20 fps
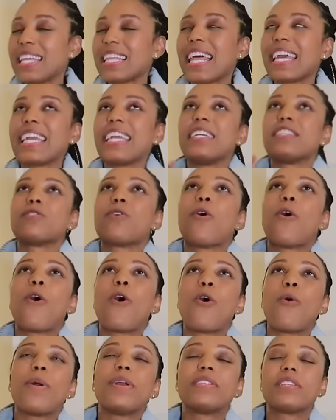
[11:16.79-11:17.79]
Like it's
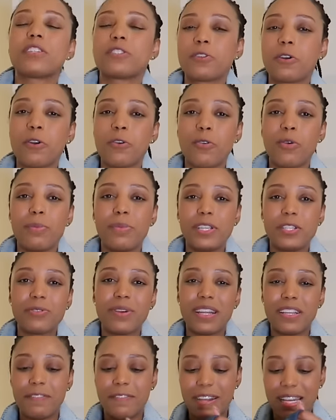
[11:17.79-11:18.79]
always a struggle with me
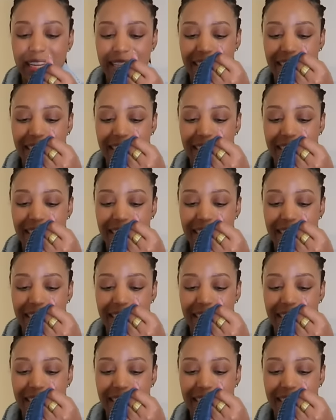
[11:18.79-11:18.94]
trying to find